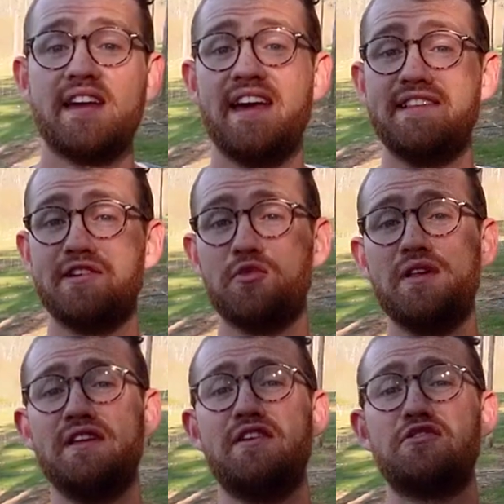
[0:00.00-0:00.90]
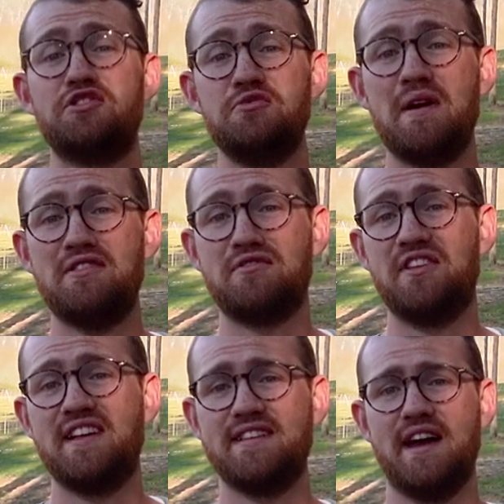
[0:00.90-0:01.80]
Okay, so really there are 2 major
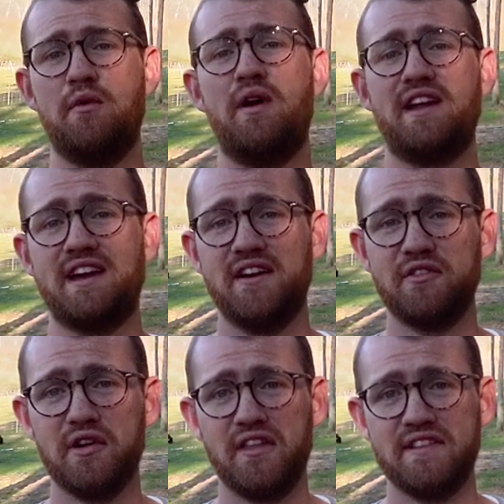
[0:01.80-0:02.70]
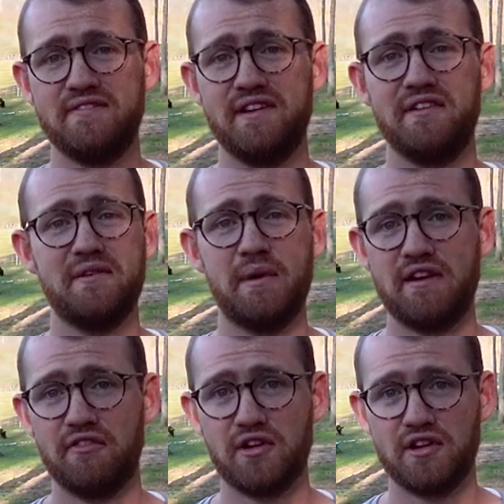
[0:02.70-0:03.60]
things I want to cover on this video that
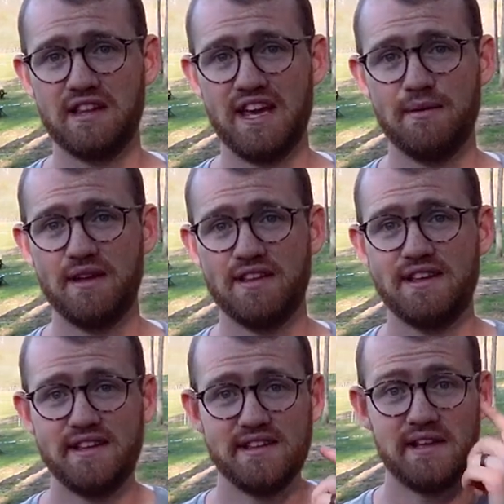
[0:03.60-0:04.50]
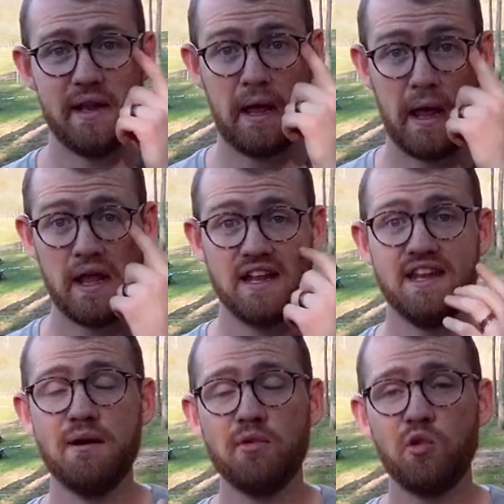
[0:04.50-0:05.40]
make for a good lambing season.
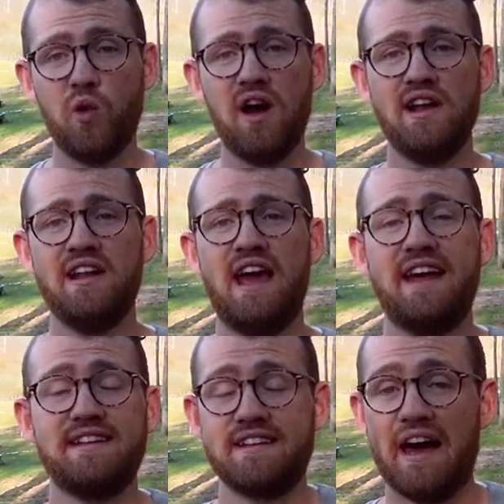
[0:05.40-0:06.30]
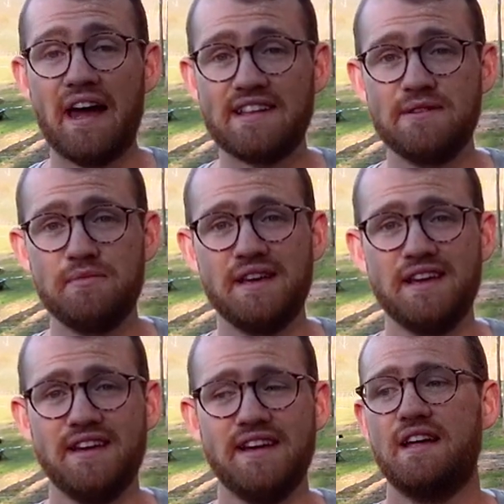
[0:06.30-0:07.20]
Number 1 has got to
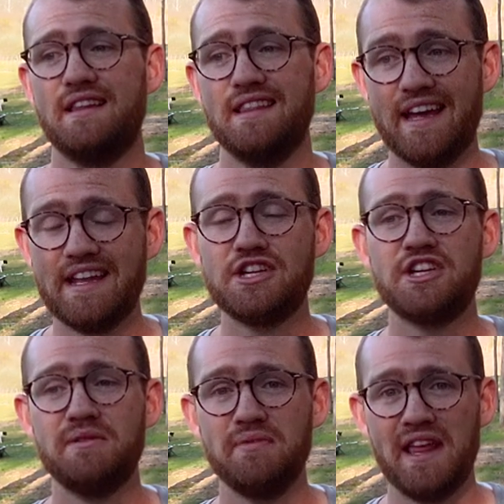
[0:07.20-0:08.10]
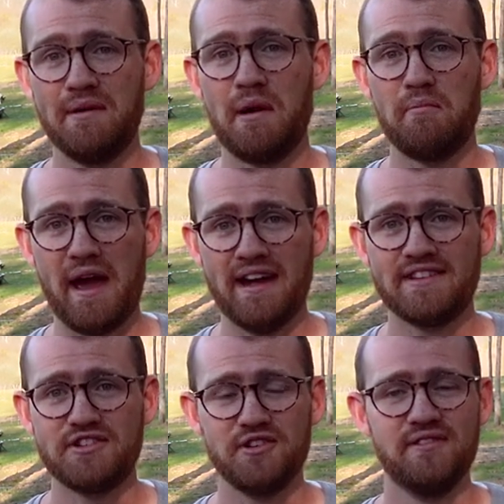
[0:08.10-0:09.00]
be letting sheep lamb on
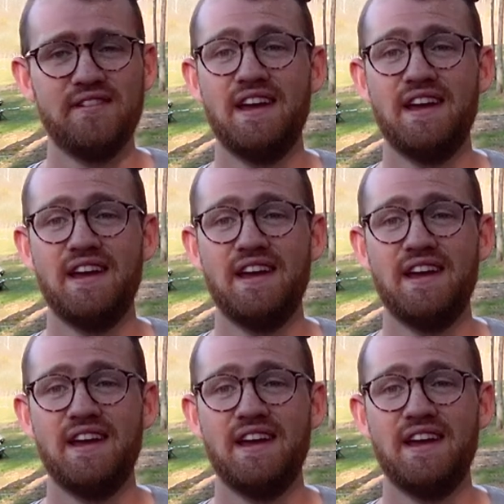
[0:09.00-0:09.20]
pasture.